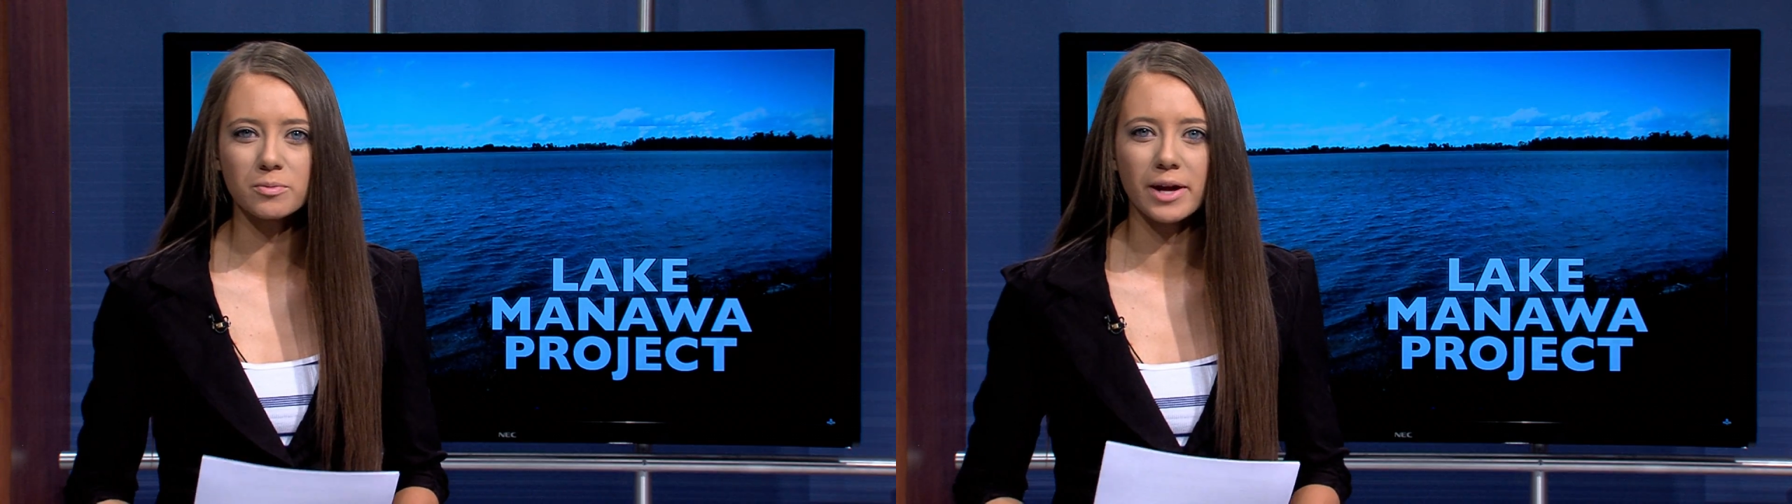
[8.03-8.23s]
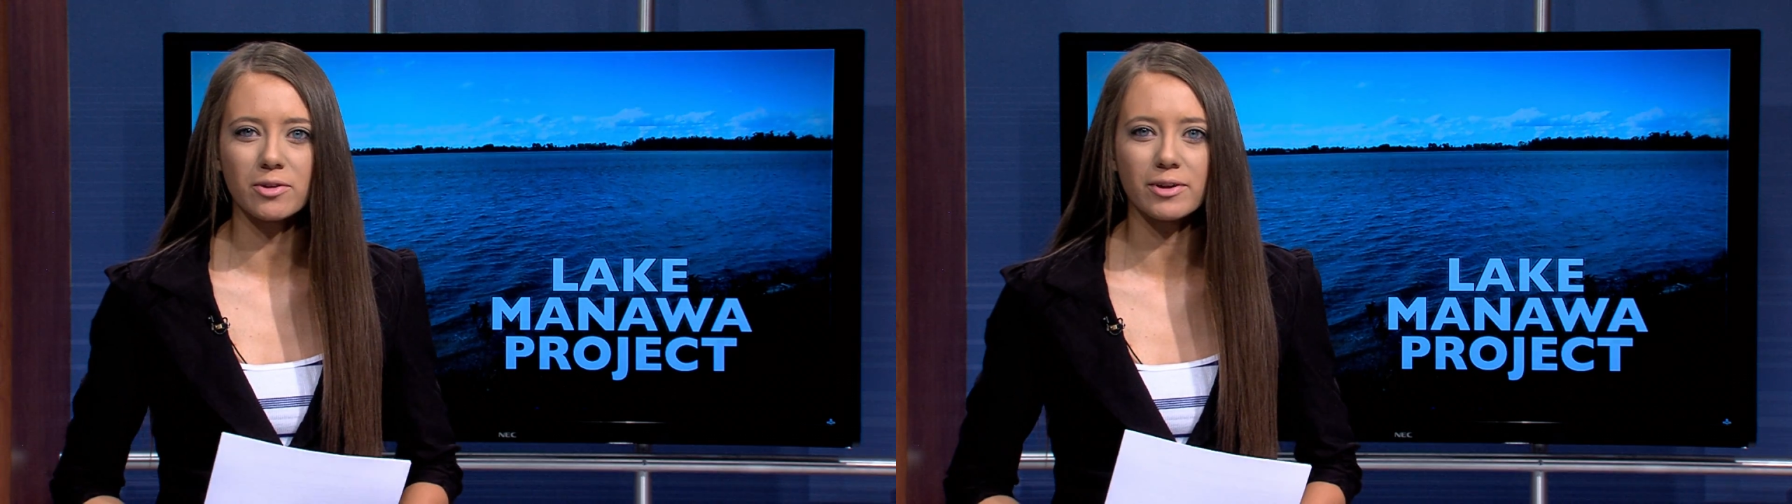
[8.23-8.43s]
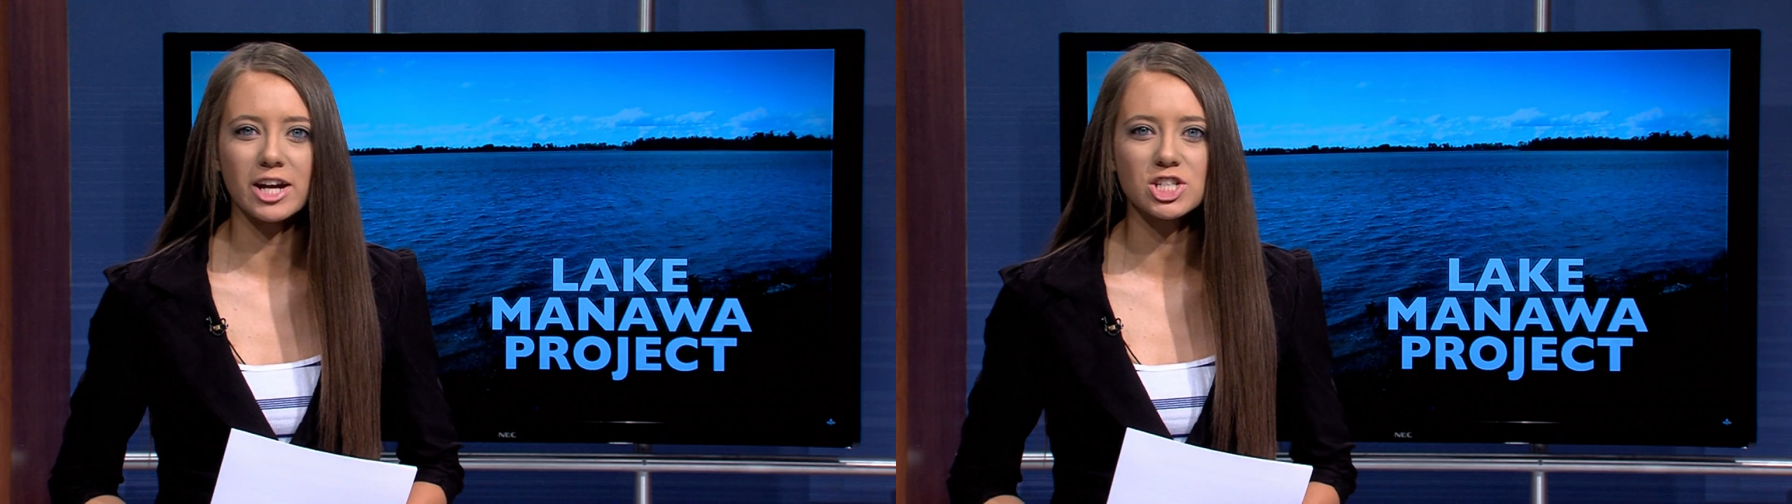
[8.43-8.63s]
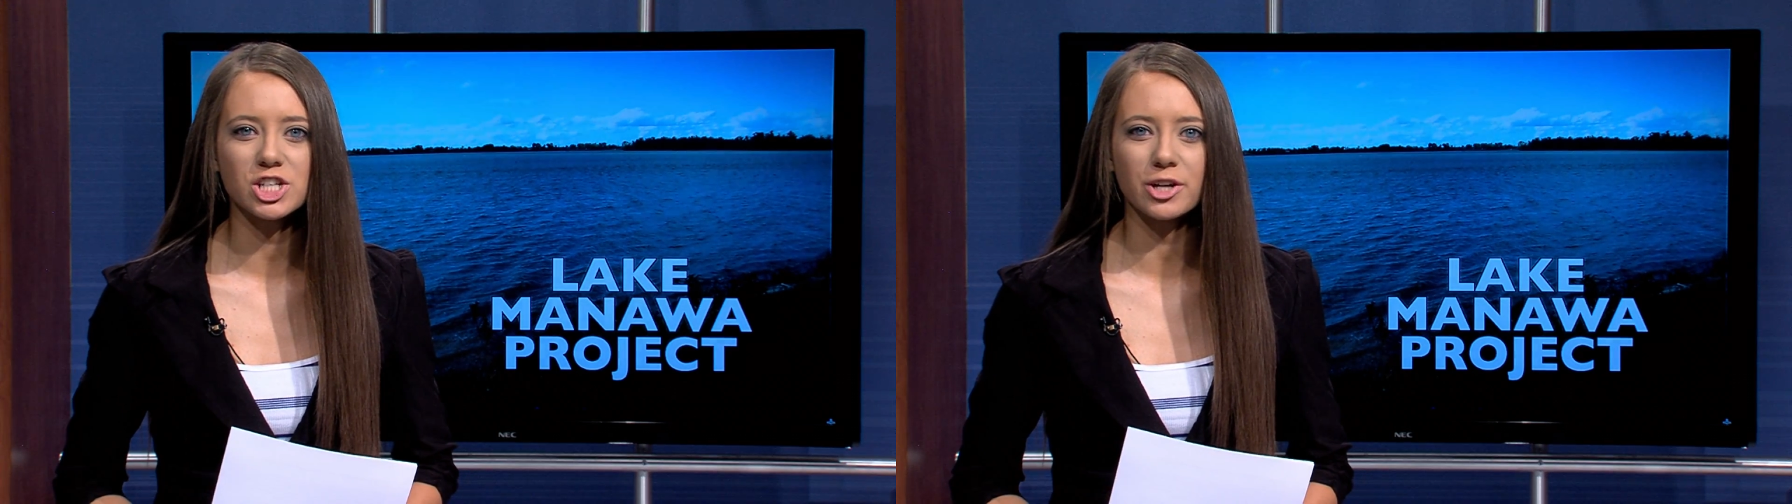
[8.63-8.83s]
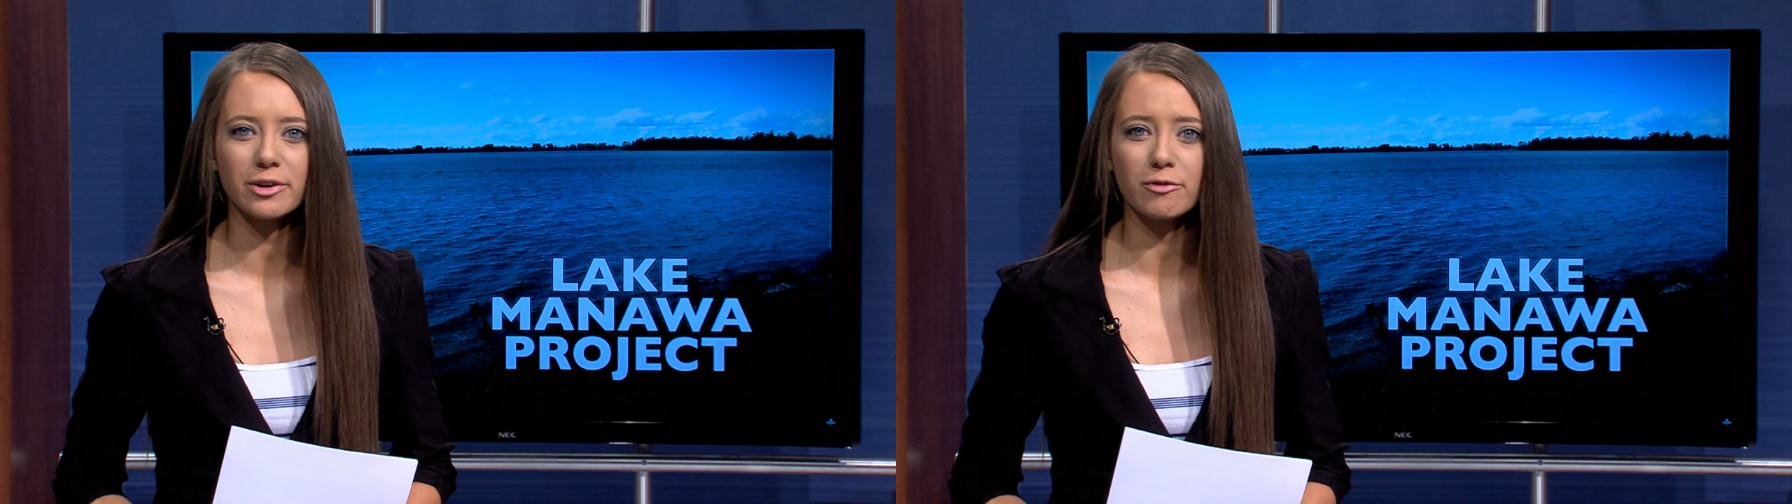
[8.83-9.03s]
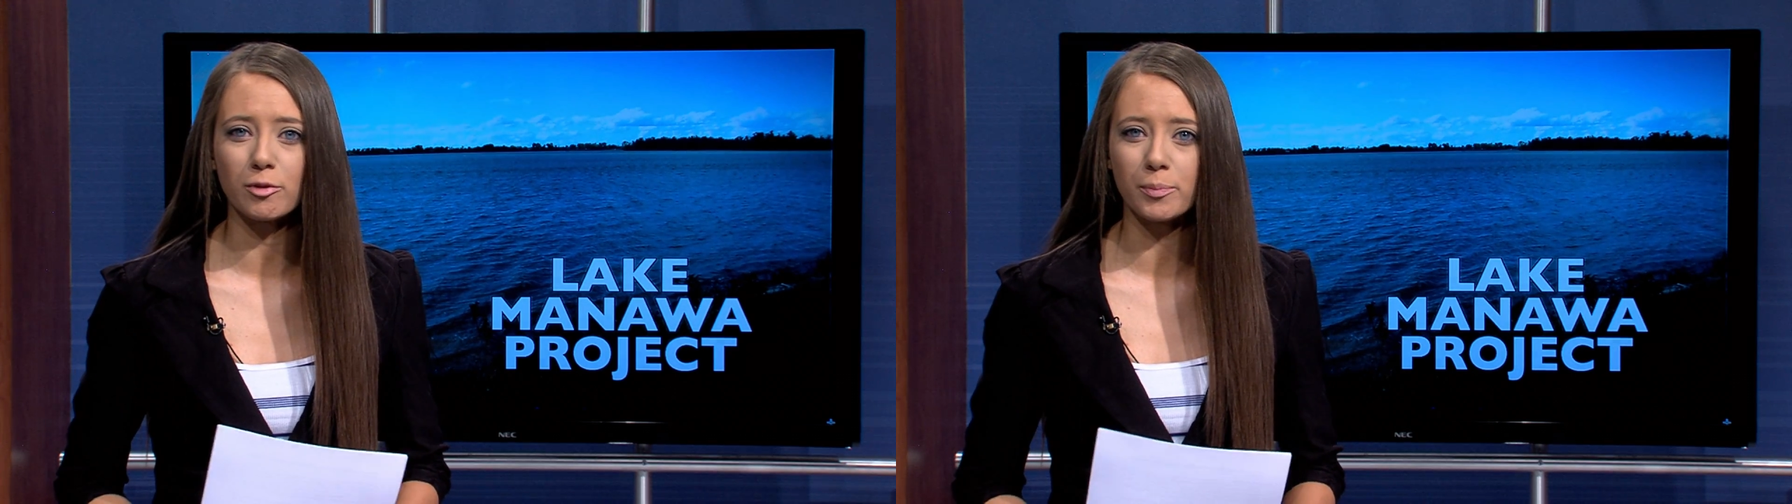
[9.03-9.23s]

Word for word: recreation area for